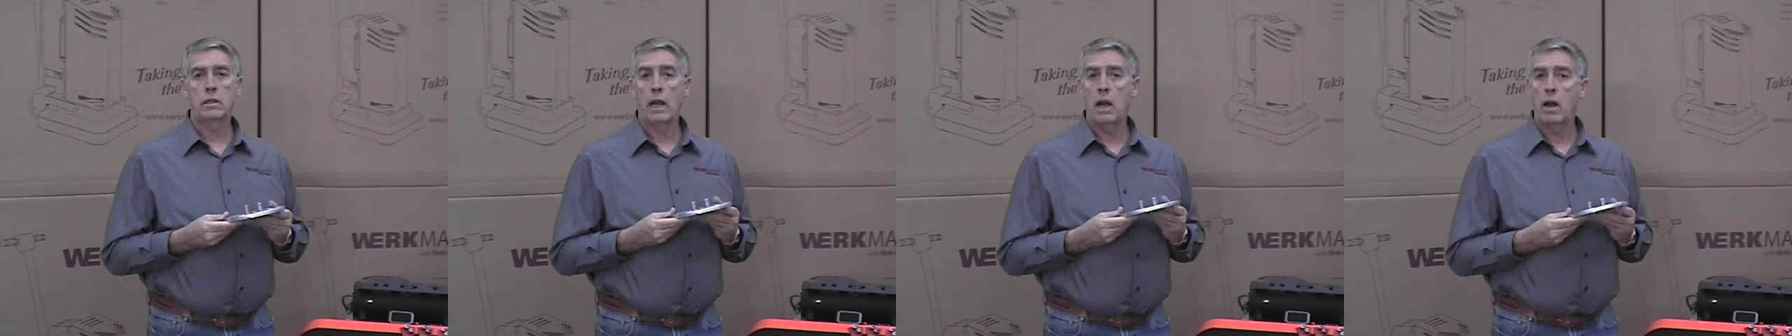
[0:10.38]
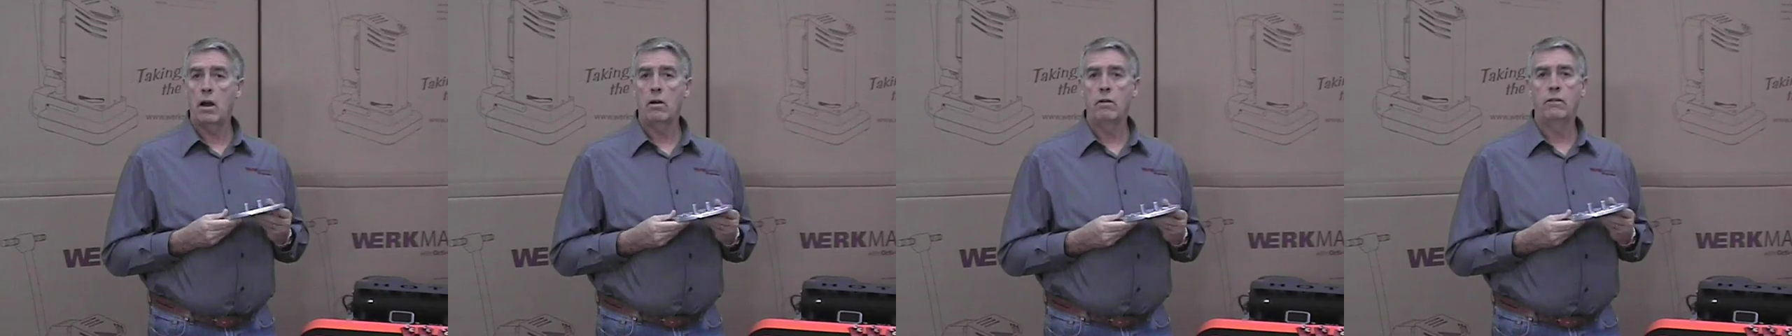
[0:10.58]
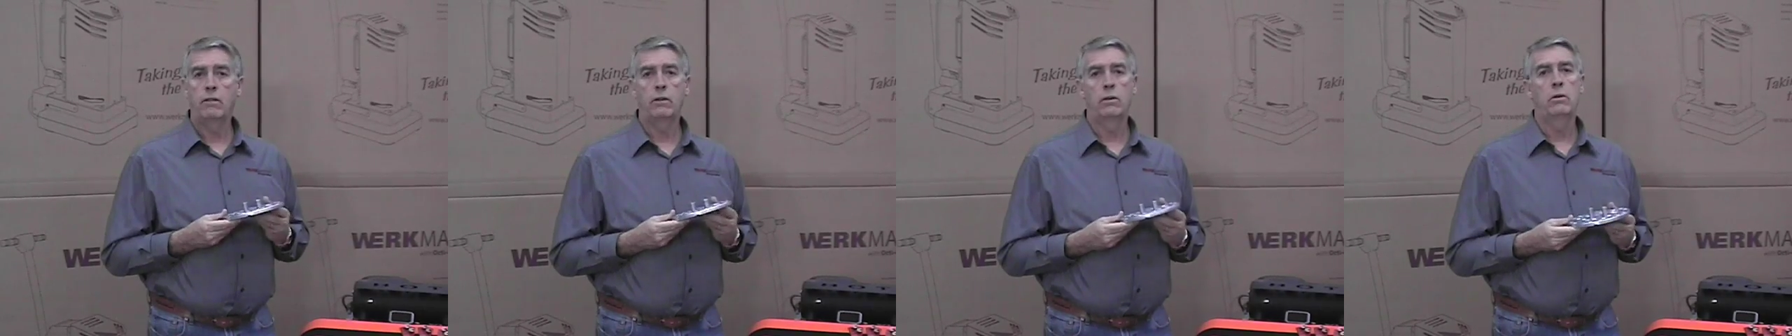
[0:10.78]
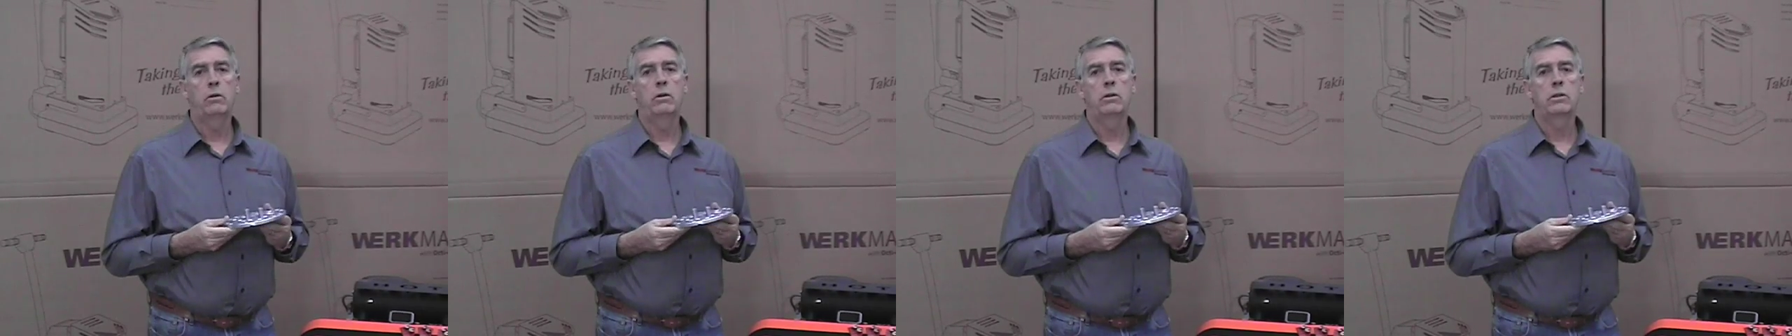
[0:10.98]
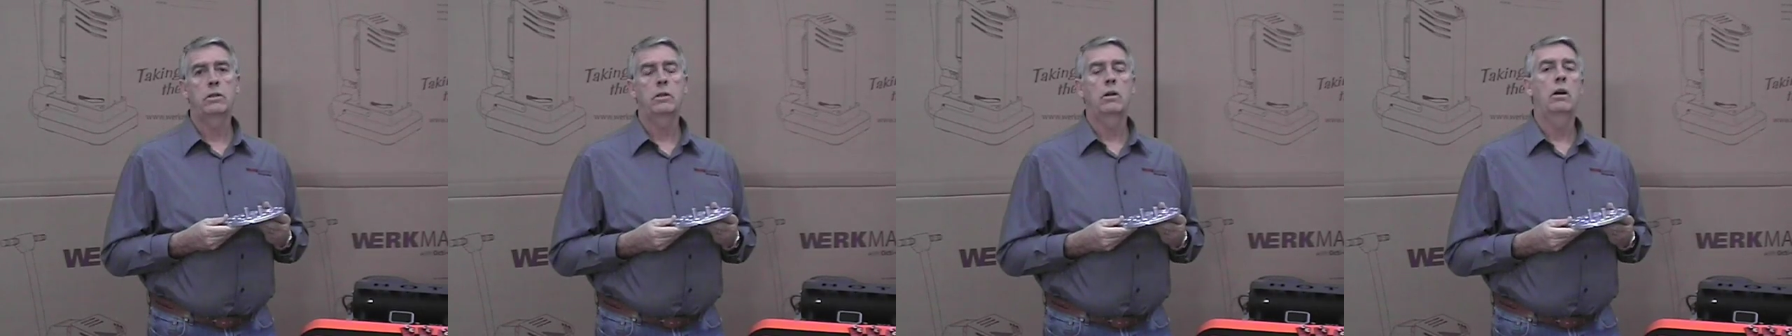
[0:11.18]
how
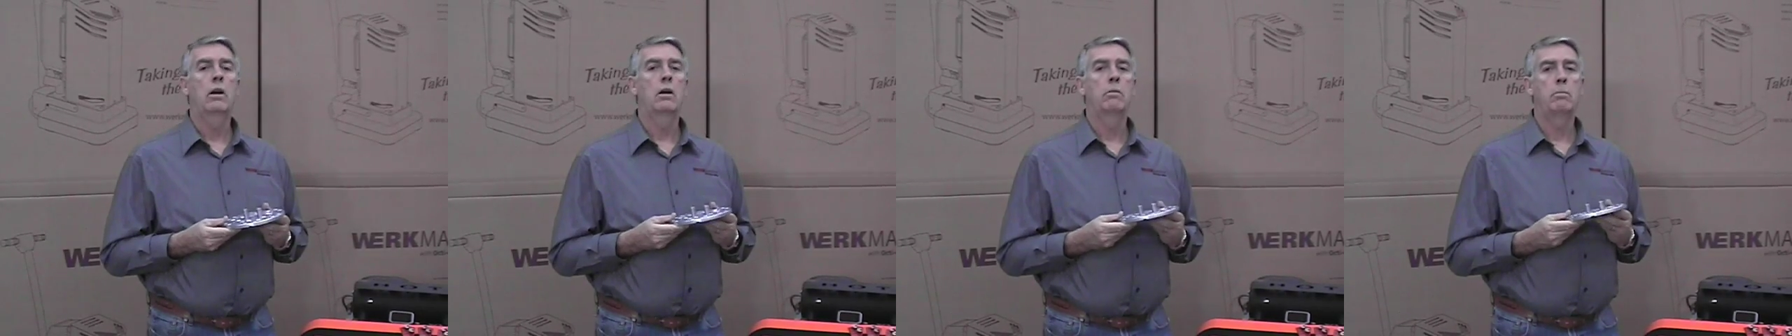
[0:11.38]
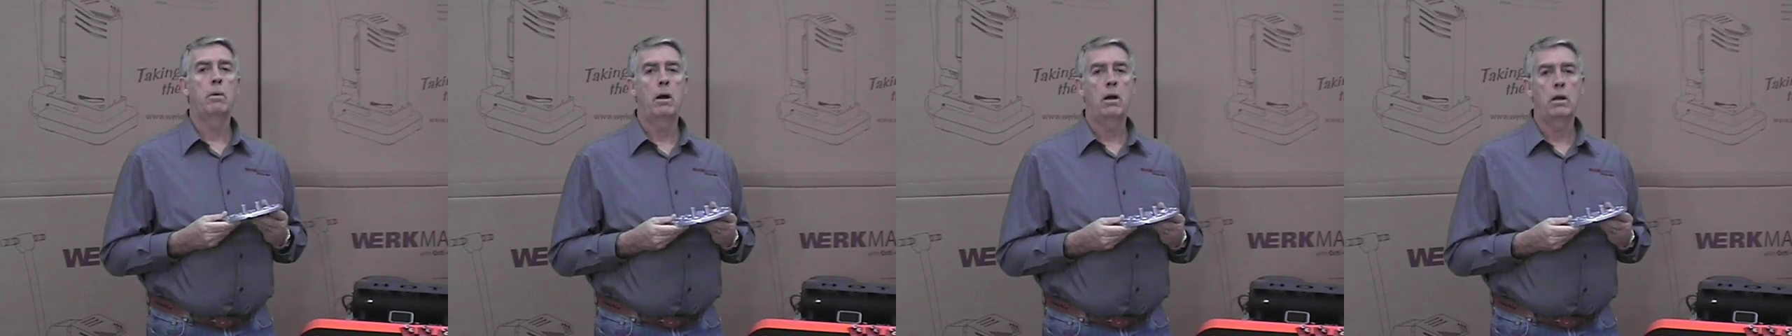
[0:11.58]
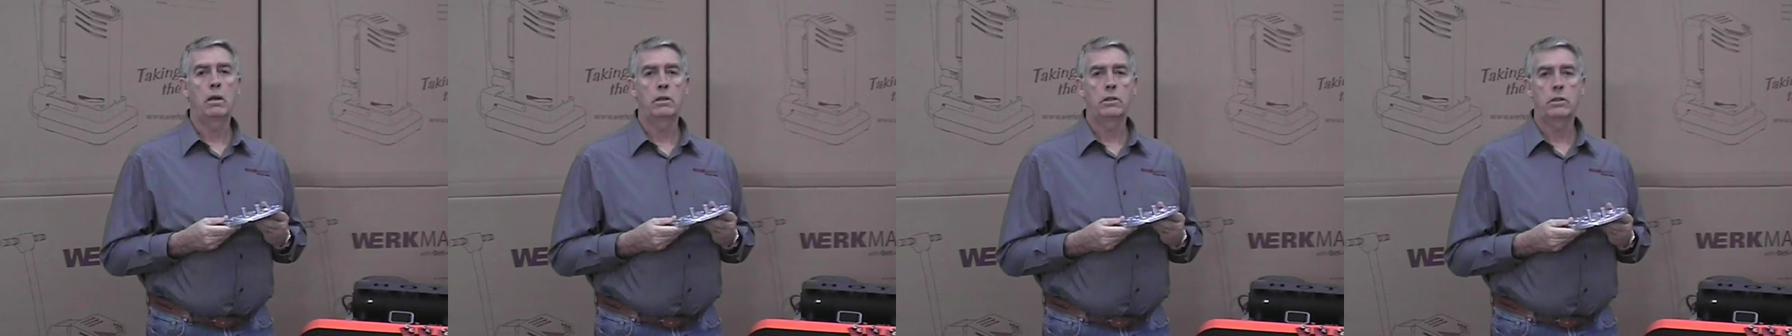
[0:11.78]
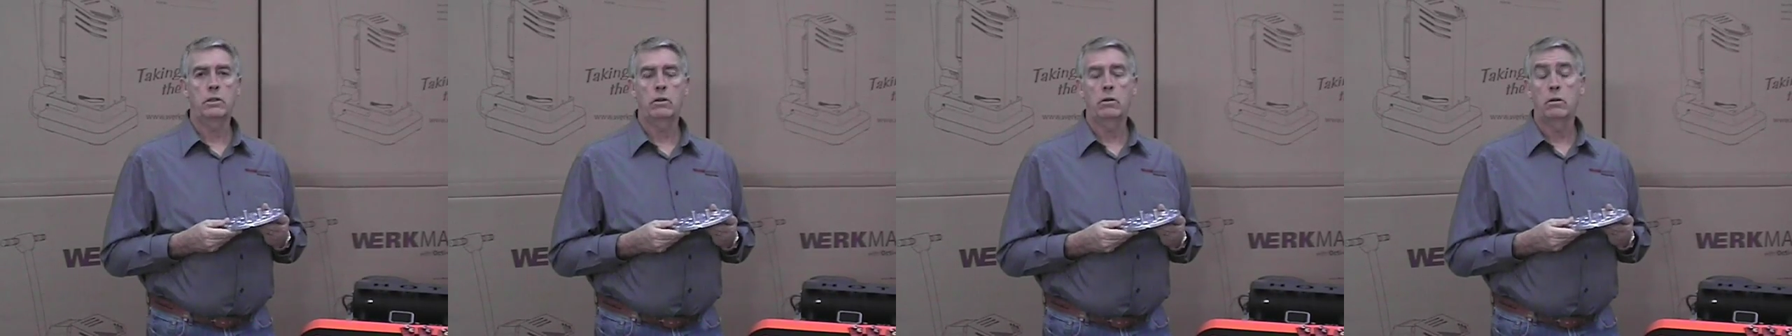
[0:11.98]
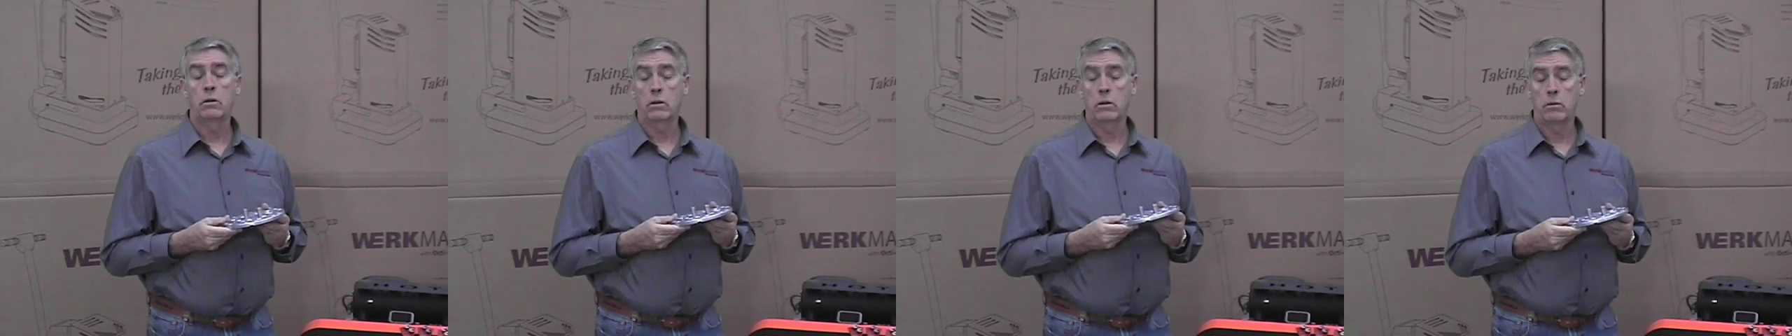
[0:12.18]
floors are polished
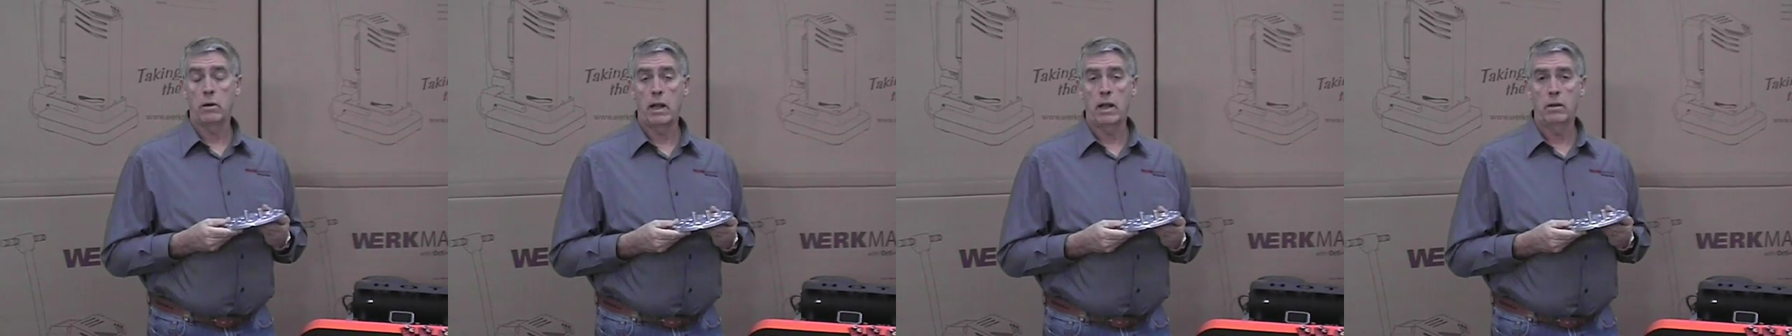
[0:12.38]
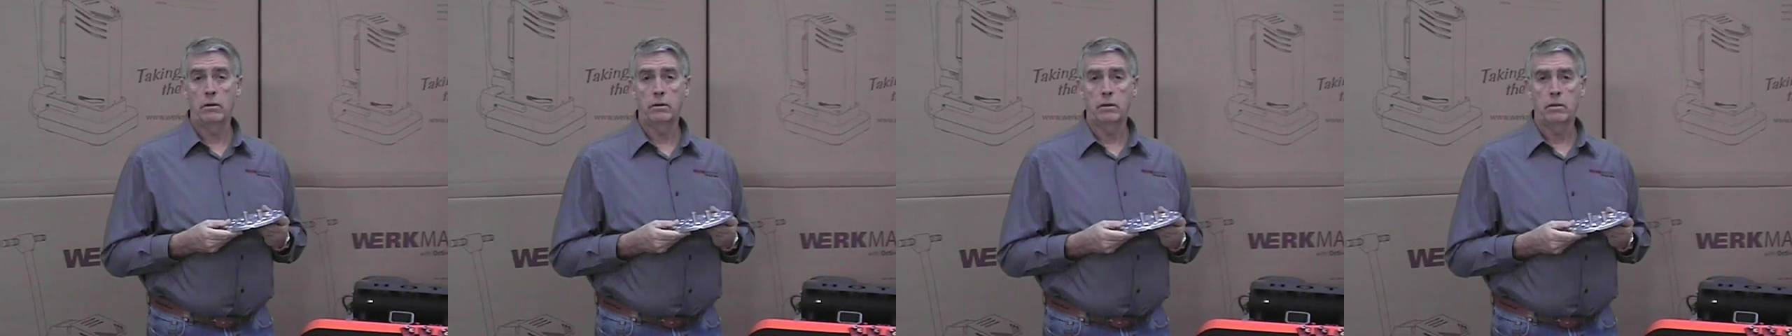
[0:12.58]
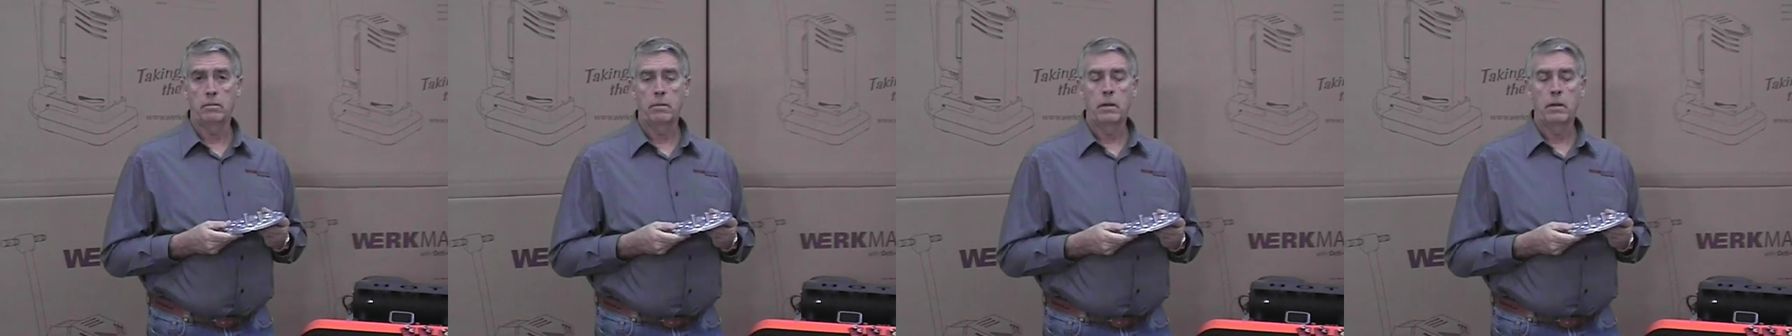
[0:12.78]
or ground.